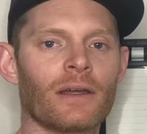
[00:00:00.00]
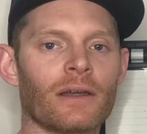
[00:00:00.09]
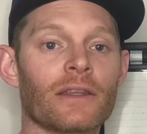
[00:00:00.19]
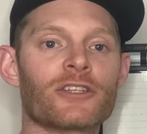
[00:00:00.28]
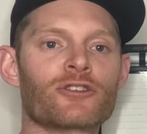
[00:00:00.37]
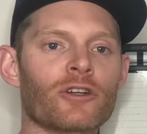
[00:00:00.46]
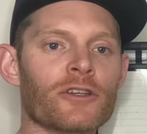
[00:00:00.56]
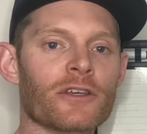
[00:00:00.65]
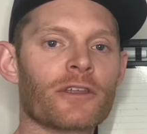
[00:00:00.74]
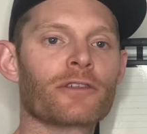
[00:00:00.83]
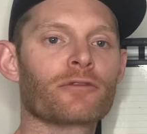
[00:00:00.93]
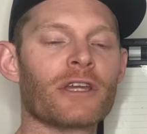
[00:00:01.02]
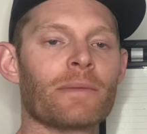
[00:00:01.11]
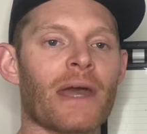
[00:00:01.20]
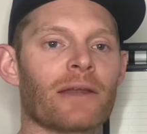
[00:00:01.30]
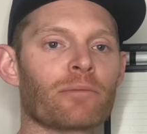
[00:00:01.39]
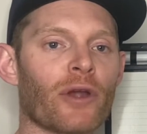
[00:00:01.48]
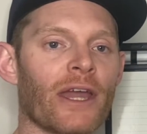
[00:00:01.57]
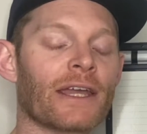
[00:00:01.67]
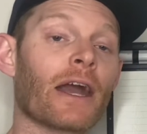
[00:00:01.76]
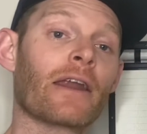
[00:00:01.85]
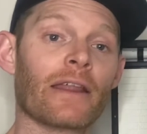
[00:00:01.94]
This drill is a 3-man
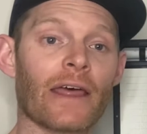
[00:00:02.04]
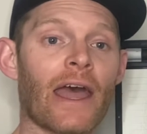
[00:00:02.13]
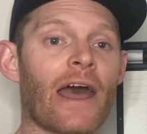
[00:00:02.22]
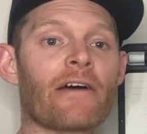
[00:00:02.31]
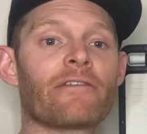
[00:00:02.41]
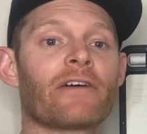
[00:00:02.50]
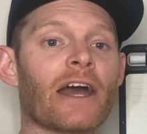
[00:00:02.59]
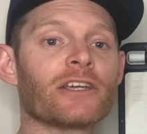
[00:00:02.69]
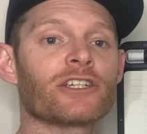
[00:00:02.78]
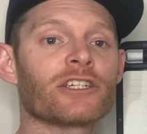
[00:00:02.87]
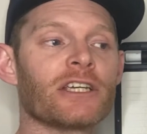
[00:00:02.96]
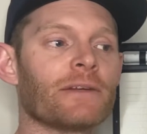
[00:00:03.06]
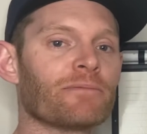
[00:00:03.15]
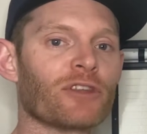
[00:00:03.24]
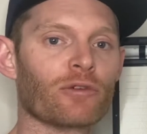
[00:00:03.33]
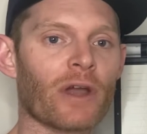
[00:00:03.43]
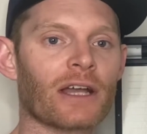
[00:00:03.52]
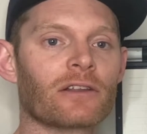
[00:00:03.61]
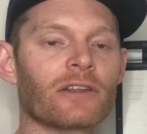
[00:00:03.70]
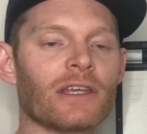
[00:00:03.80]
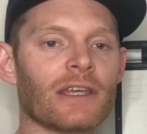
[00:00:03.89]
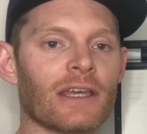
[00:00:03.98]
breakout out of the half ice sheet
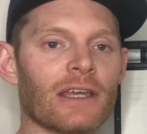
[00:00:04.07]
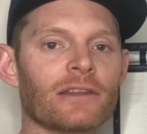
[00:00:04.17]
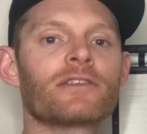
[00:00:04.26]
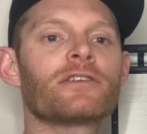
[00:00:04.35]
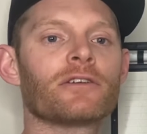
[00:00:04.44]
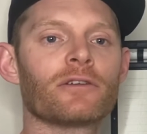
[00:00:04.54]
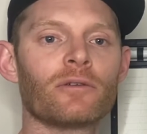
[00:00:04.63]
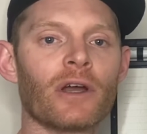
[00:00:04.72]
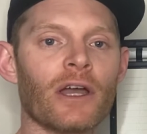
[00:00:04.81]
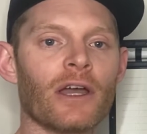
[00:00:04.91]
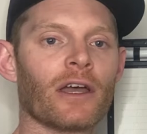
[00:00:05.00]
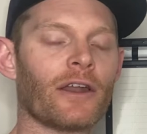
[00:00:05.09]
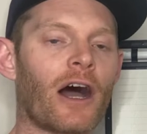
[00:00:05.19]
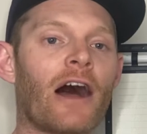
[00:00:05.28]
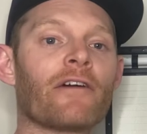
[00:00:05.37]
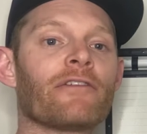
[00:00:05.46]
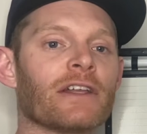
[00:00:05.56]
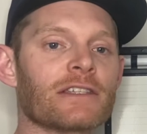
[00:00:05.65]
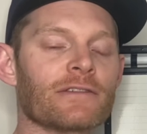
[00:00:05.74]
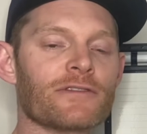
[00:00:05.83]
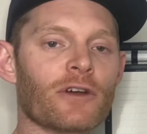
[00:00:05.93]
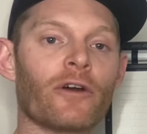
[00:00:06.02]
directly into an
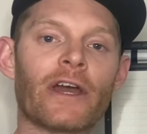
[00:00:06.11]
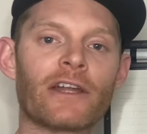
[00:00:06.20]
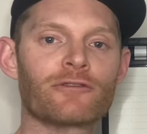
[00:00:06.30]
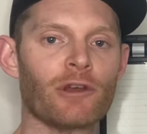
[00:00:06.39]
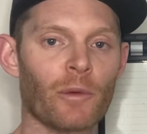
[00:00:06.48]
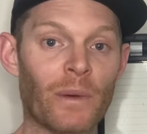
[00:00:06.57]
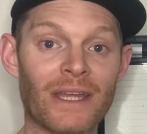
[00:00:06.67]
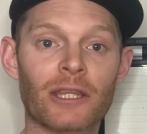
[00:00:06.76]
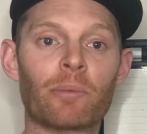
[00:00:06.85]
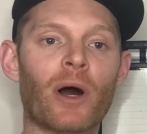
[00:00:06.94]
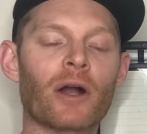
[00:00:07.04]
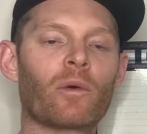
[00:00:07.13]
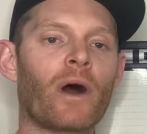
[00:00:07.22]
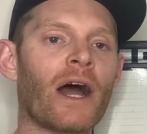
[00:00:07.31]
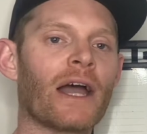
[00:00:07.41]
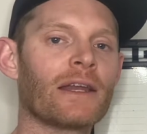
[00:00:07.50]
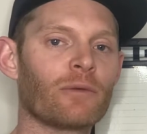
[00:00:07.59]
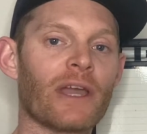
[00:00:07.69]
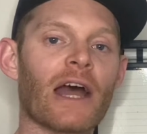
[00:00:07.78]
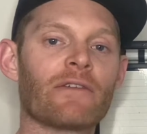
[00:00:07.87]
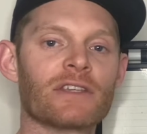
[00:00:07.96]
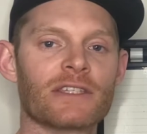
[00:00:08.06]
offensive zone entry where we get the puck wide. We
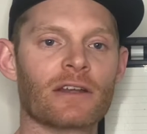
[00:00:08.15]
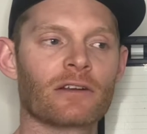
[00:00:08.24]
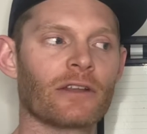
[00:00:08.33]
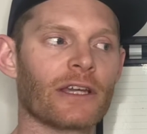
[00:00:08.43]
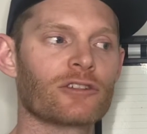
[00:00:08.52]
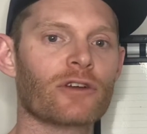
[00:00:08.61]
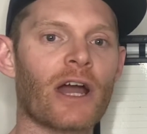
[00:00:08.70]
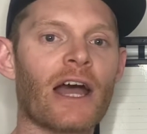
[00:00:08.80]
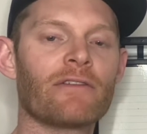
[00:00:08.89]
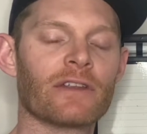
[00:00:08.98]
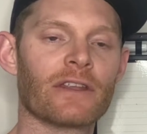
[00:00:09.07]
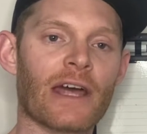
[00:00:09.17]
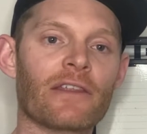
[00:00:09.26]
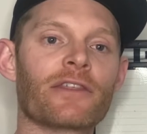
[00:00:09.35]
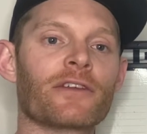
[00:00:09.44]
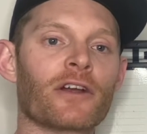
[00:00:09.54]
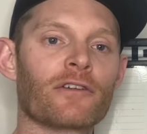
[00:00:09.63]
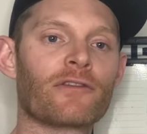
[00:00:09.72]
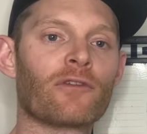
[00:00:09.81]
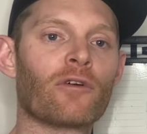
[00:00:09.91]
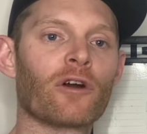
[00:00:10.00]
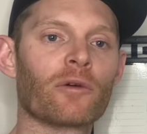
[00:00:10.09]
have a center lane drive, and then that third
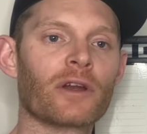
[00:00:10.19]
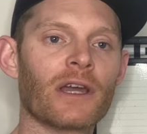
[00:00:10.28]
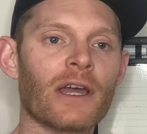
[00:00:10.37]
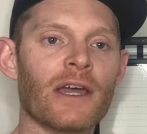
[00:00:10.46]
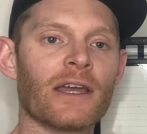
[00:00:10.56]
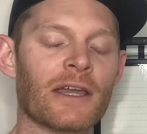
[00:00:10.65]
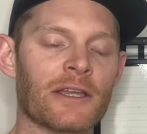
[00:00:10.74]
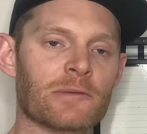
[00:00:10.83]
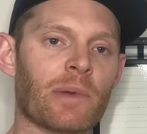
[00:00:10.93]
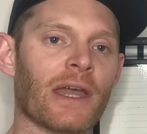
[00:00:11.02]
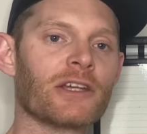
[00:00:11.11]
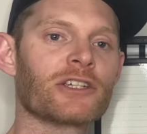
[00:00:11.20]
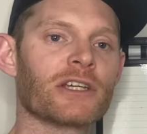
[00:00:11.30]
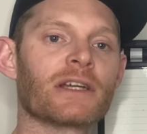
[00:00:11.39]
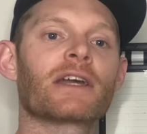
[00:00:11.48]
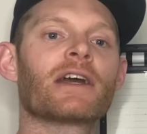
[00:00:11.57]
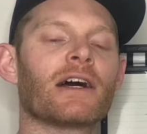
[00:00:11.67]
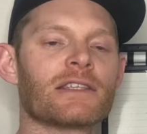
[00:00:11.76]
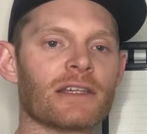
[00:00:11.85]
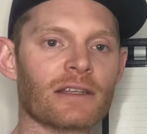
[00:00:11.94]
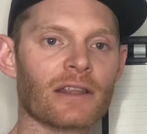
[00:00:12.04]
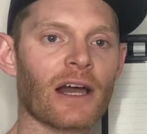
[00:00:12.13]
forward is patient and cuts
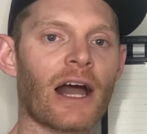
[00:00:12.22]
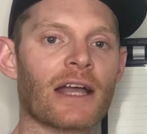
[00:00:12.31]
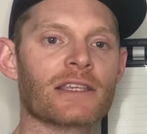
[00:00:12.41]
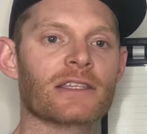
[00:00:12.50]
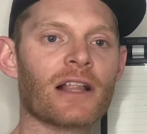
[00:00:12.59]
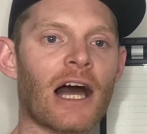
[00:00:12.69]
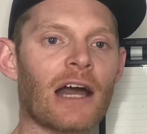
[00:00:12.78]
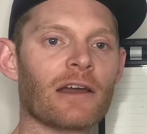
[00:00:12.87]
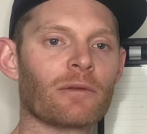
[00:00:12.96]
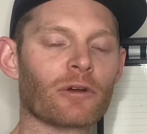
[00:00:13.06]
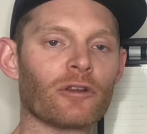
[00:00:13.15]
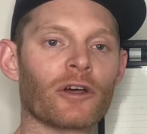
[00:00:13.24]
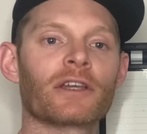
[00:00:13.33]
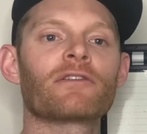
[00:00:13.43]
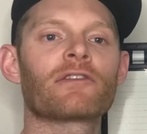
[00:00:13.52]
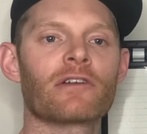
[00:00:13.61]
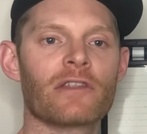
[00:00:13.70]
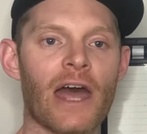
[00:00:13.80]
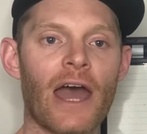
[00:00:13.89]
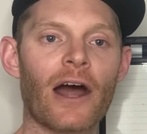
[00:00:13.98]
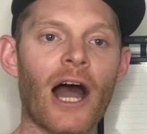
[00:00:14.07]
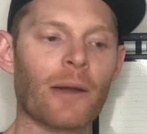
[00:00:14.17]
into the high slot, and we're looking for
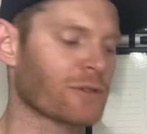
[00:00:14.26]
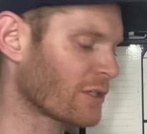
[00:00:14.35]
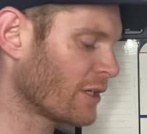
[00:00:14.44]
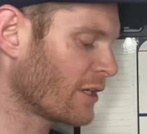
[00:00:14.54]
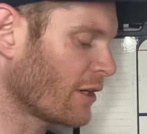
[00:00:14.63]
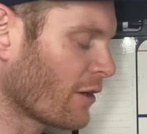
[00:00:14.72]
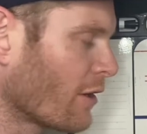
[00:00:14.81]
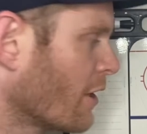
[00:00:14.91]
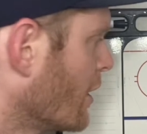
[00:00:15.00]
that option here.